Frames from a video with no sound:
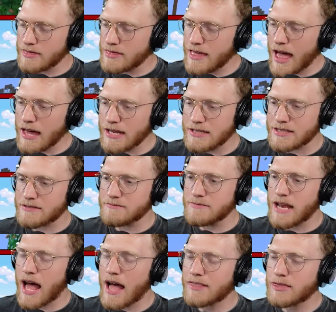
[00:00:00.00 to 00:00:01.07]
that is
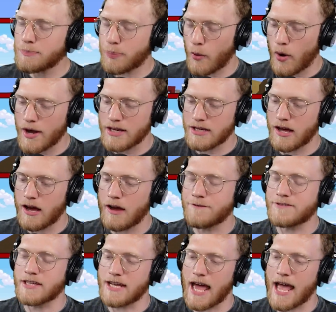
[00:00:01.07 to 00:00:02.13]
not the point
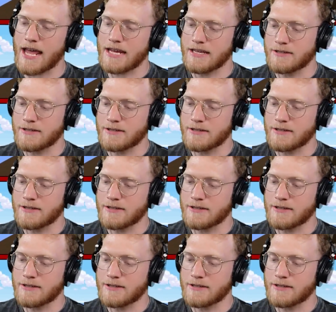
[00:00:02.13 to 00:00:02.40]
of today.